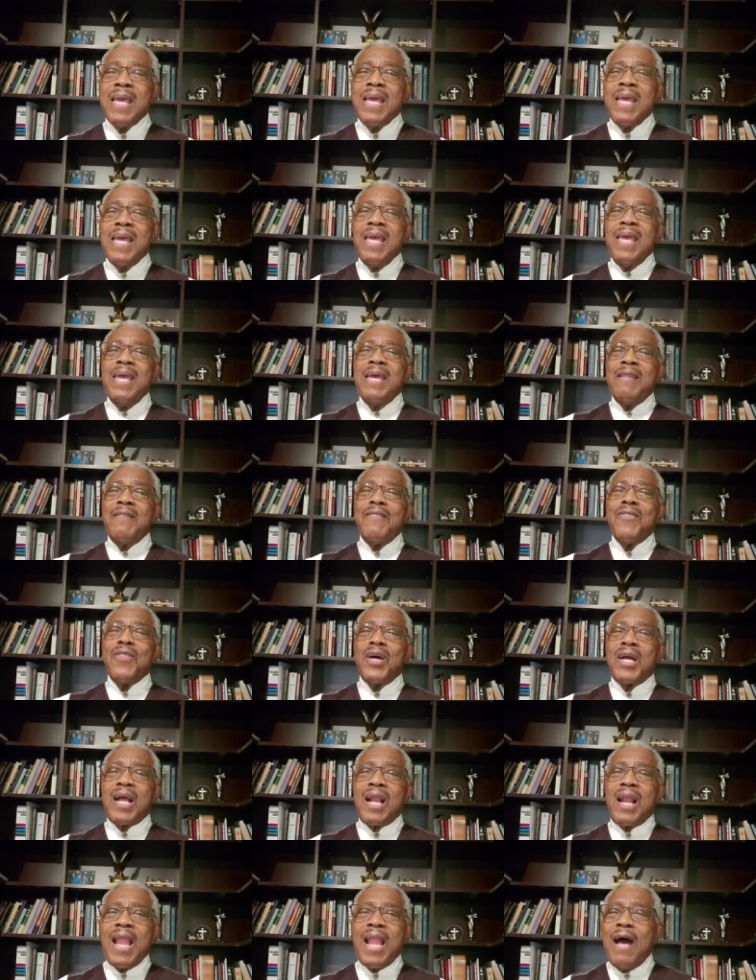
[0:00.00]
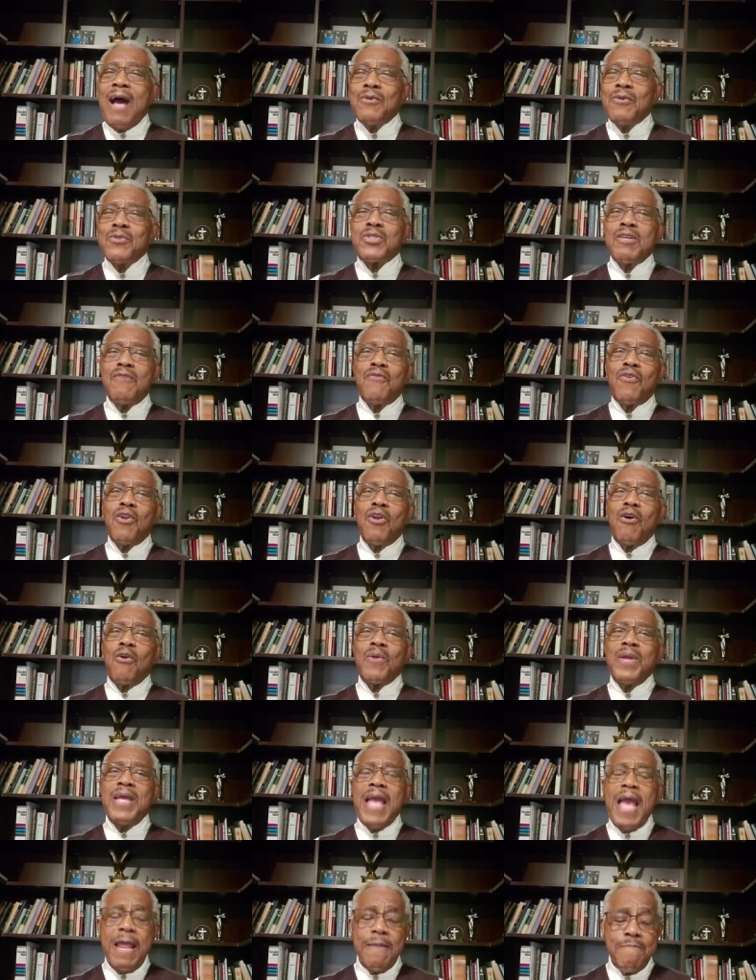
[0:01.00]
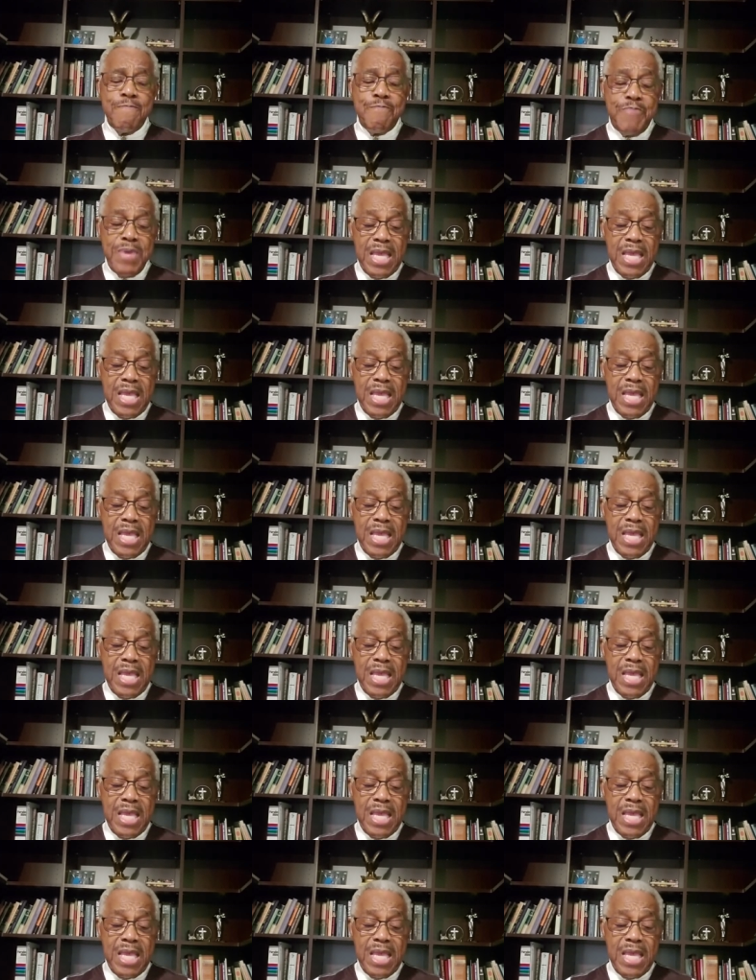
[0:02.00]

in the clouds of glory and